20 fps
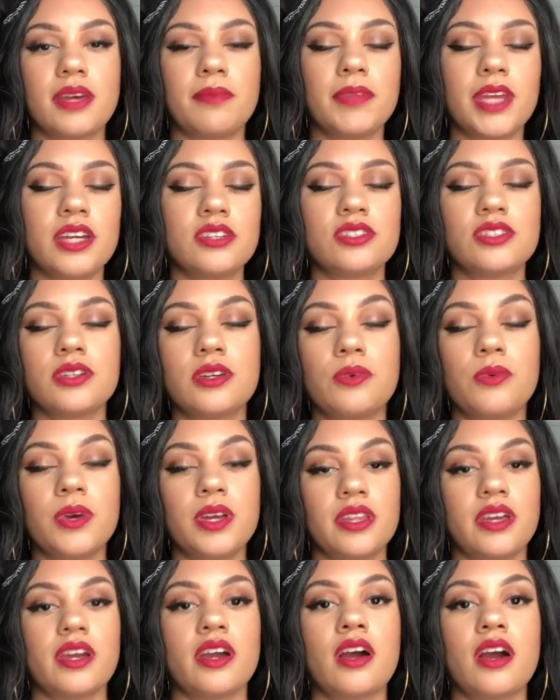I'm not sure
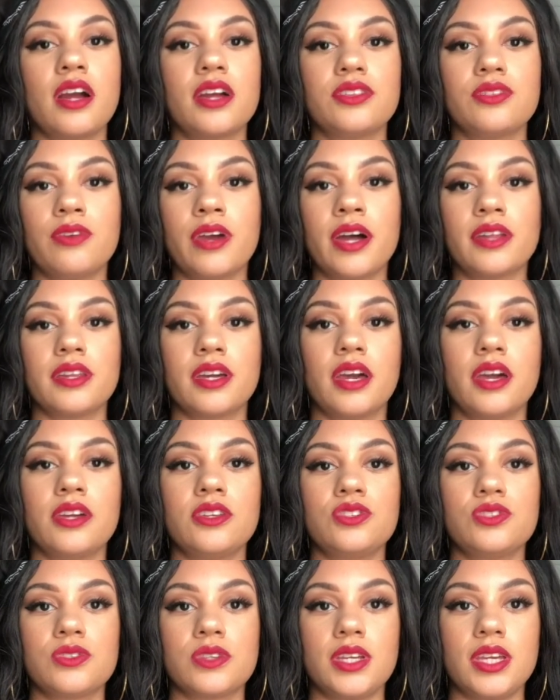where they are throughout the
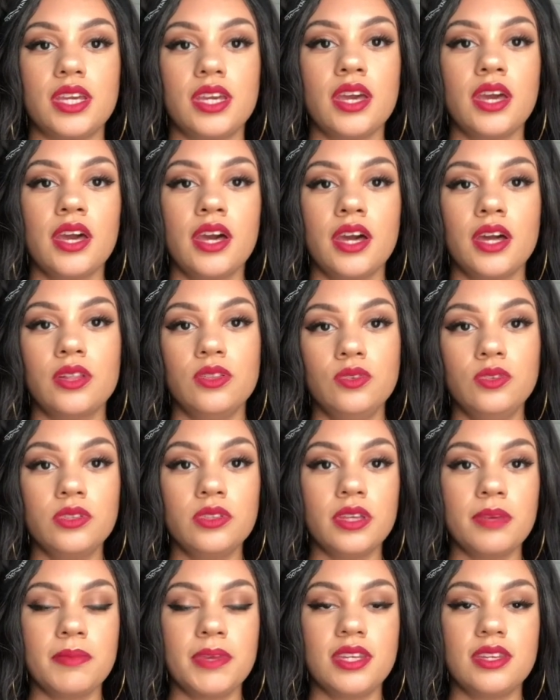country,
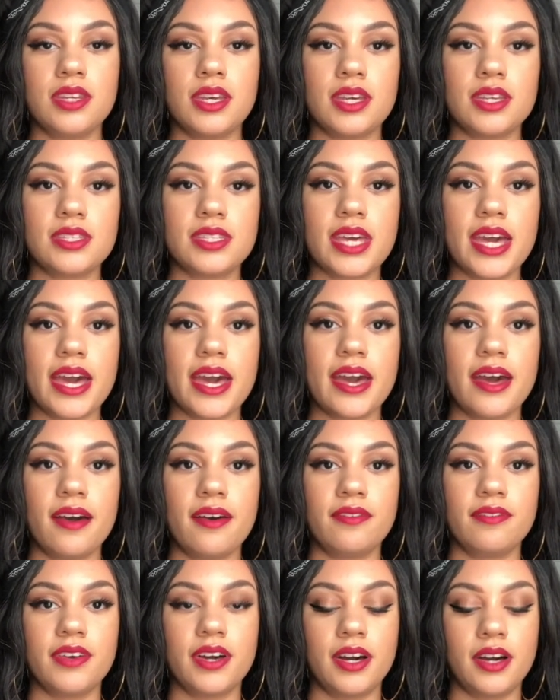Lululemon does
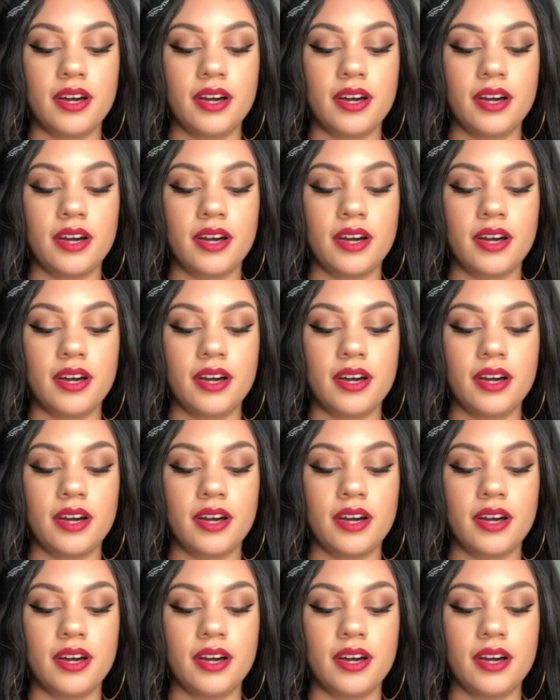have